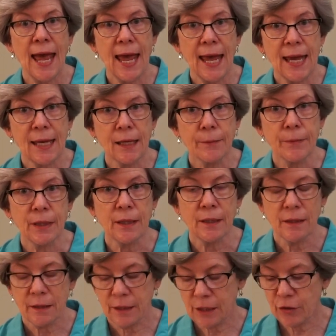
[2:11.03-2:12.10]

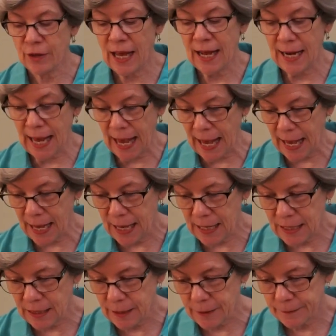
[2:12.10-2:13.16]
Amy. Hear that
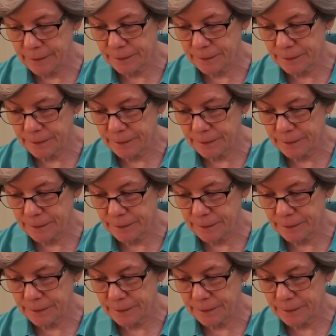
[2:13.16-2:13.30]
A?